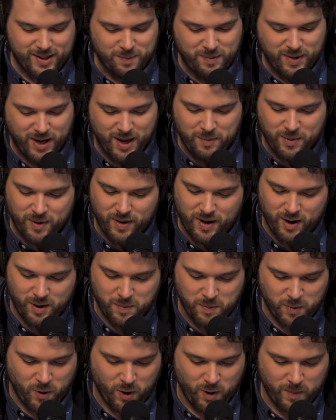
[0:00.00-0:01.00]
September,
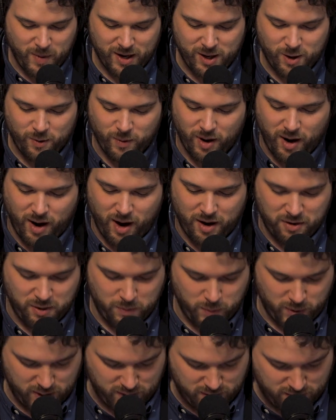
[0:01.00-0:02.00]
Eric McCormack, you were
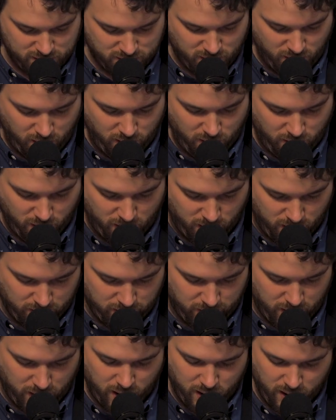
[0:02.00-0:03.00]
honored with a star
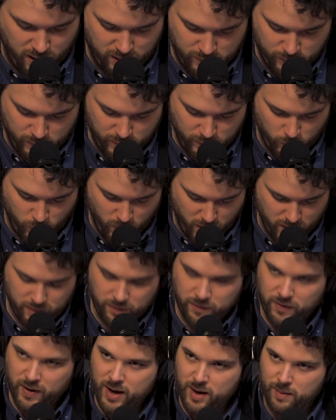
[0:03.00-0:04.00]
on the Hollywood Walk
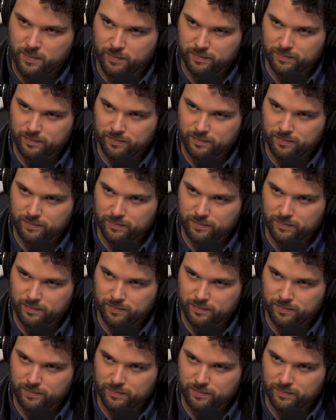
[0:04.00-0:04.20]
of Fame.